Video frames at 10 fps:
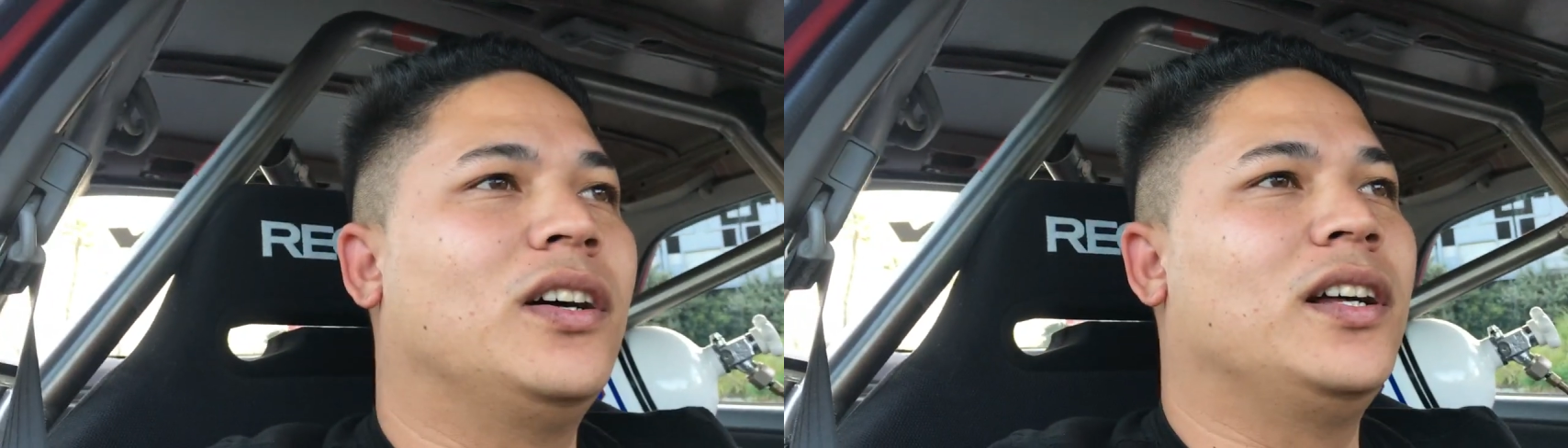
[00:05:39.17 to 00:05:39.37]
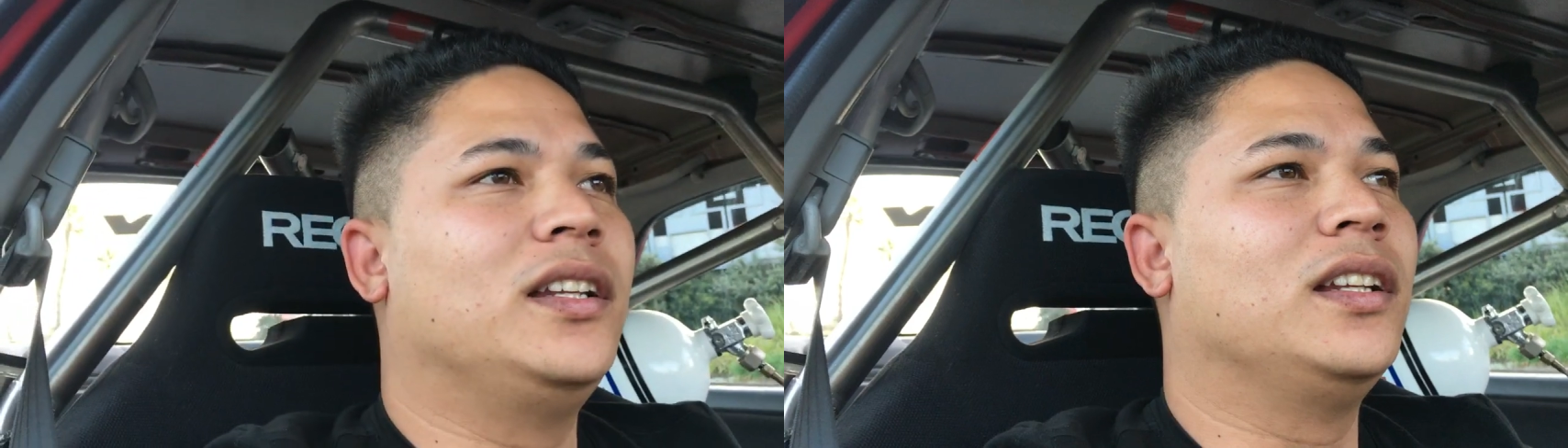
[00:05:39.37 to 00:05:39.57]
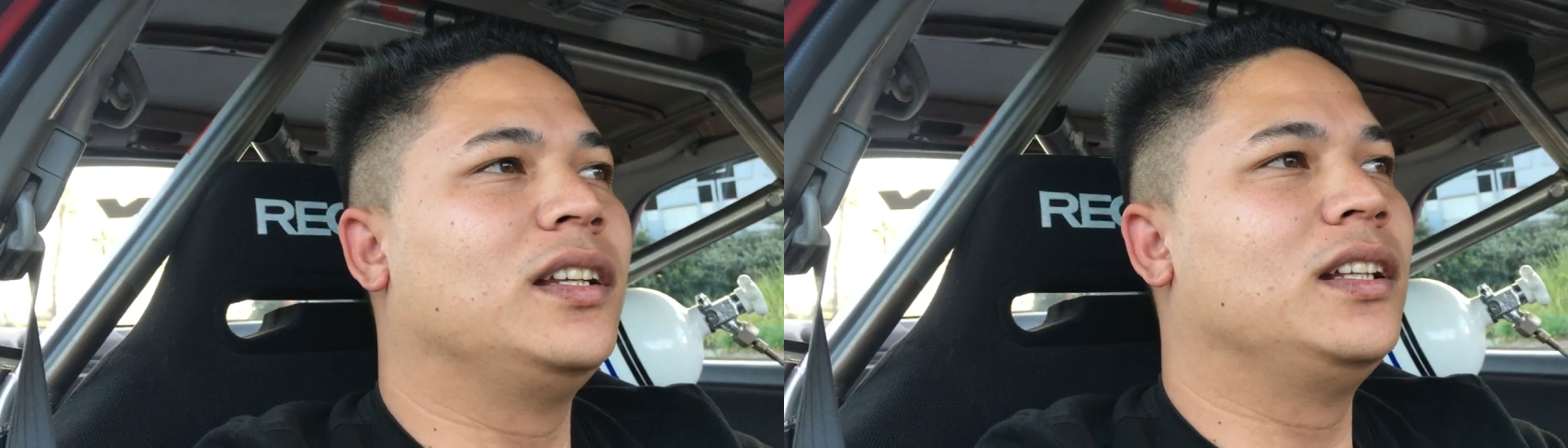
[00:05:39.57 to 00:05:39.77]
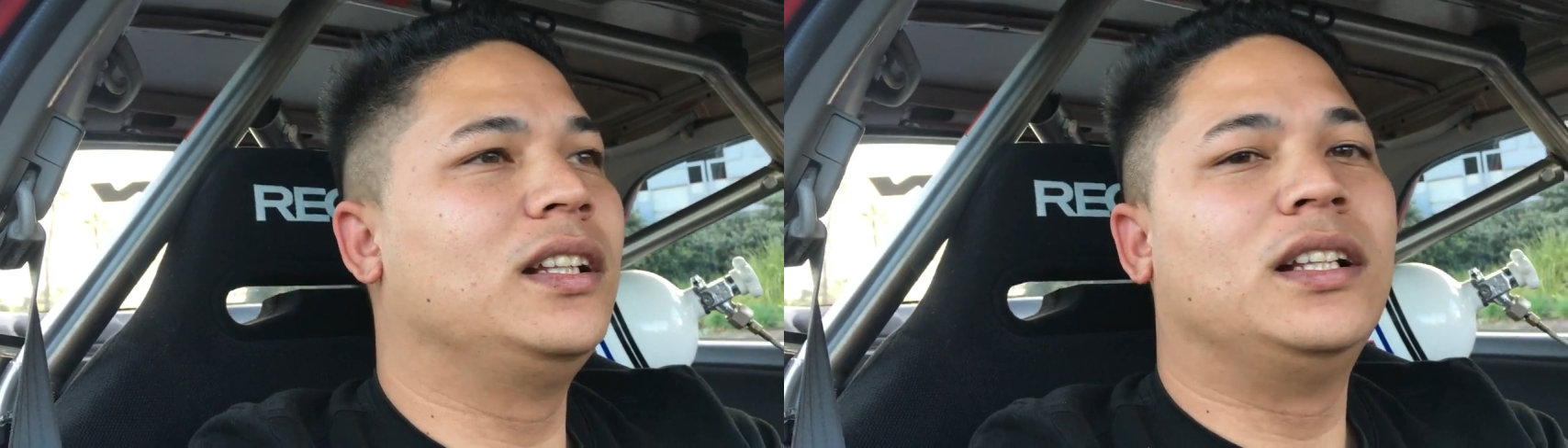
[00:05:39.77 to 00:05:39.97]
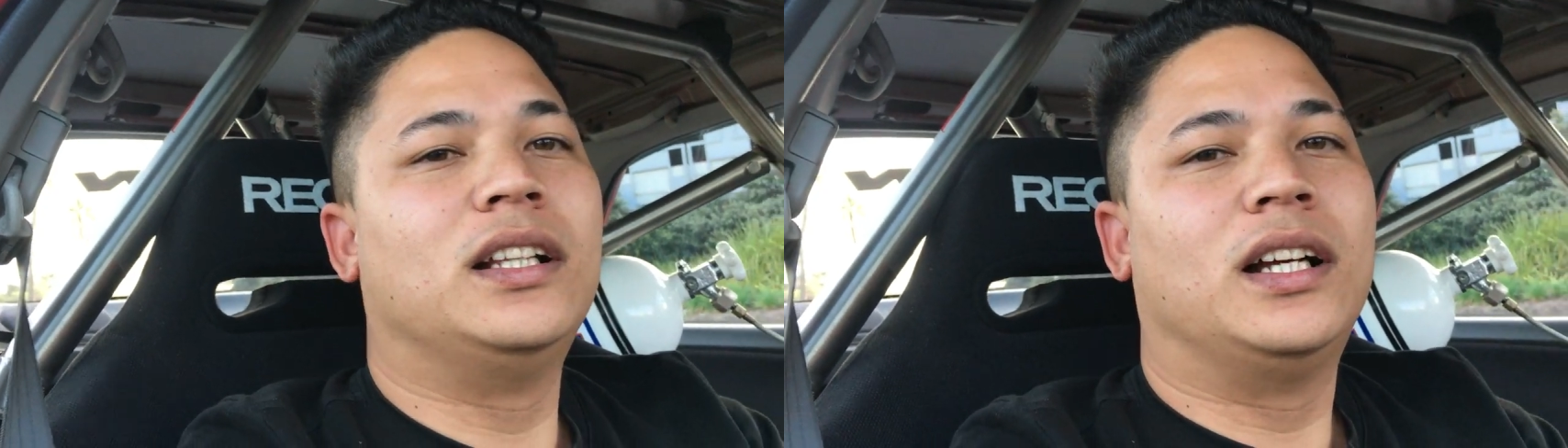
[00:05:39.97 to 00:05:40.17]
on
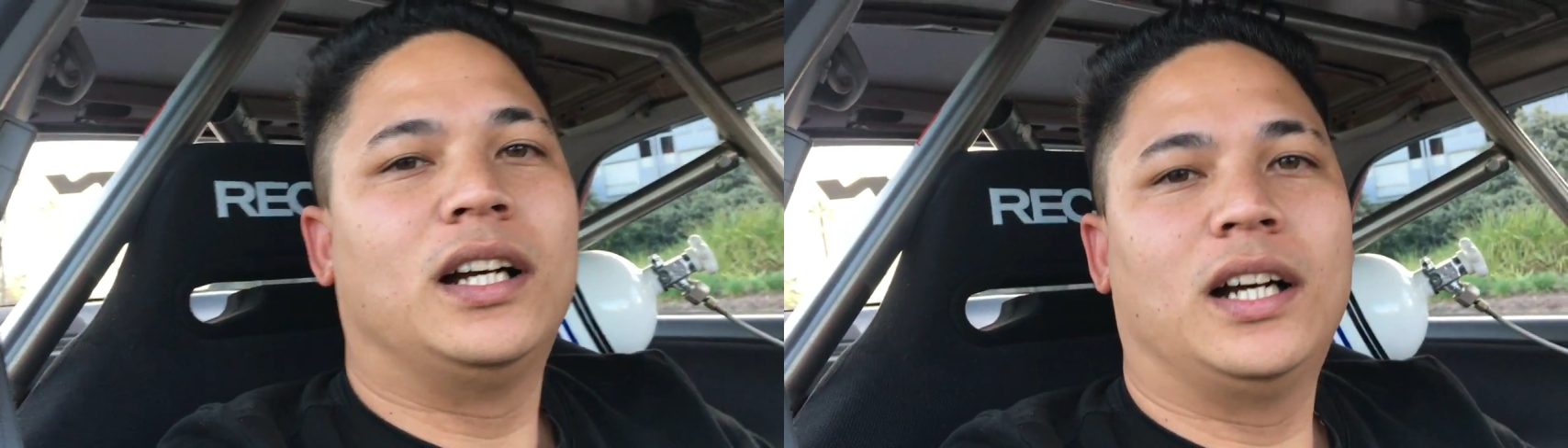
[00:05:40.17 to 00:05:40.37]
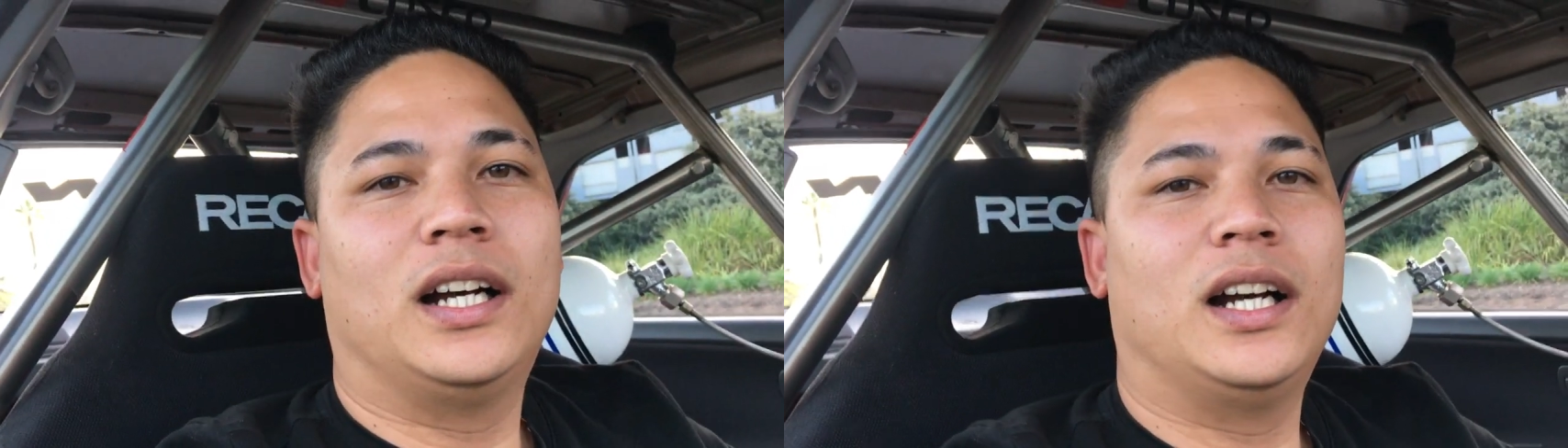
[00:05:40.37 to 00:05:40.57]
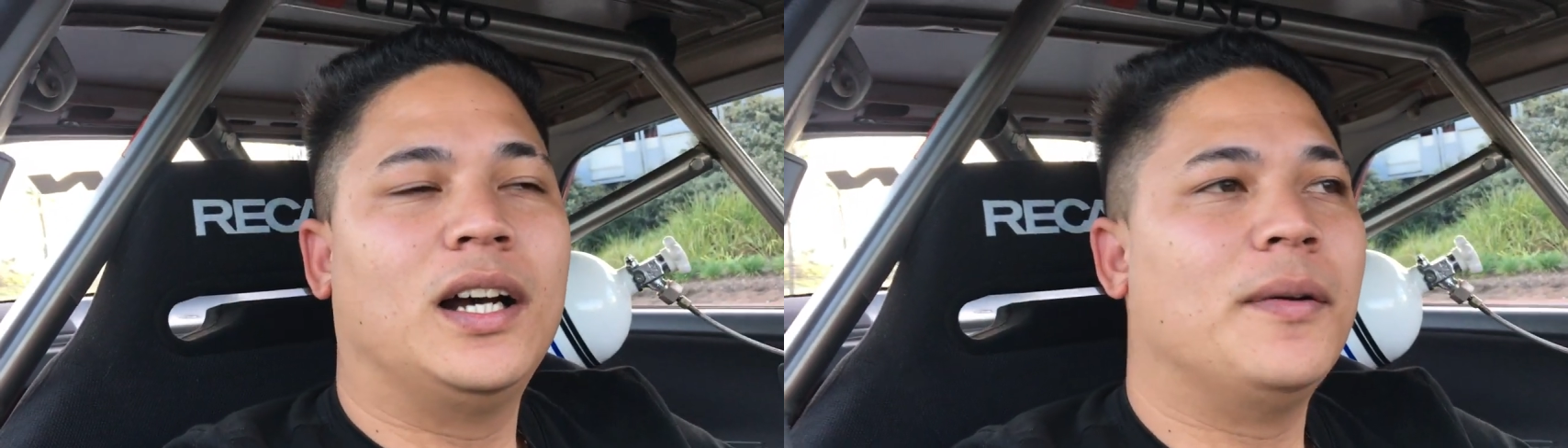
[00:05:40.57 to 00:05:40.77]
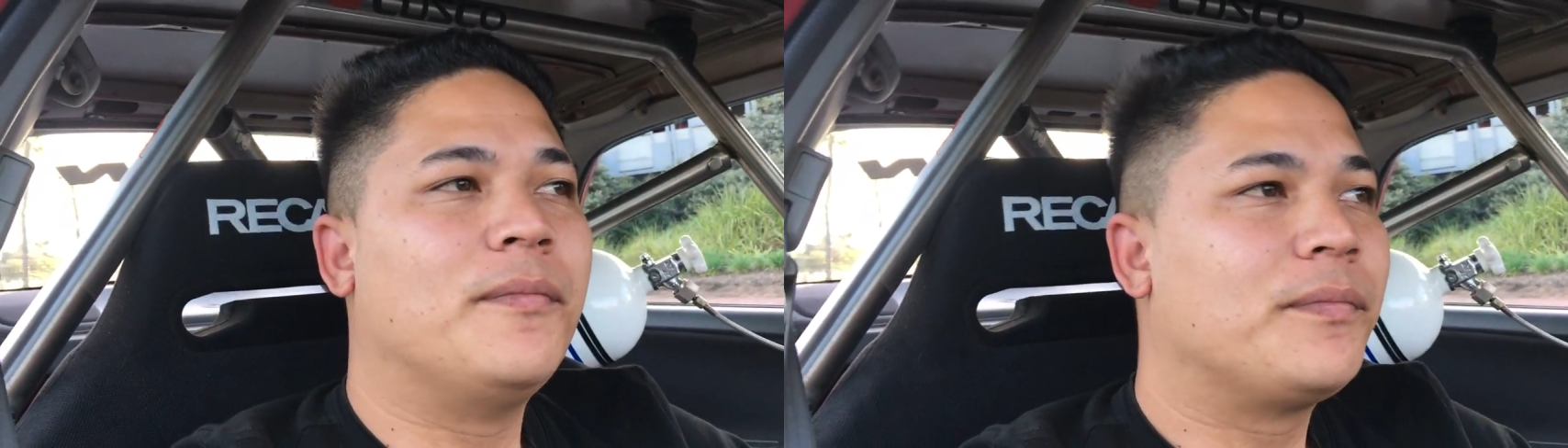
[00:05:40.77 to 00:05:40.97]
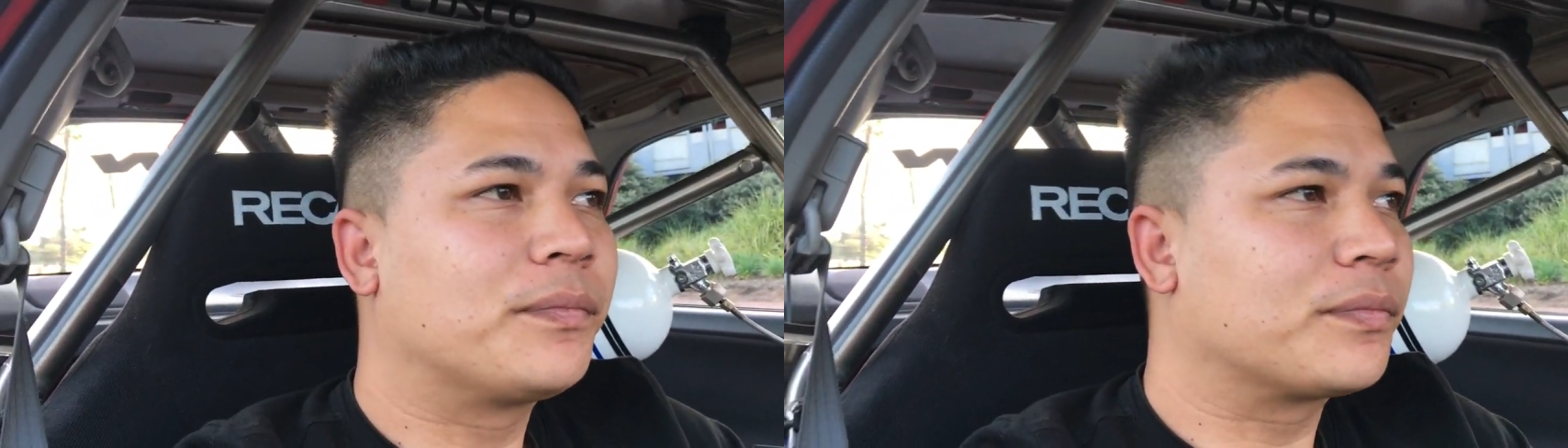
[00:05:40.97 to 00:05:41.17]
um,